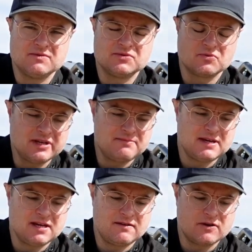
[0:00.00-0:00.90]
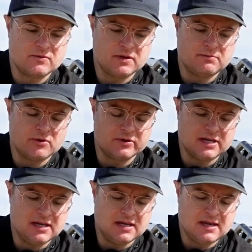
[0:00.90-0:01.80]
It was really big, felt really
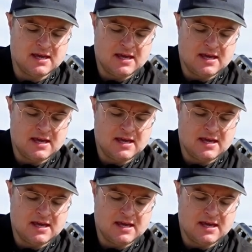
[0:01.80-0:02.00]
bulky,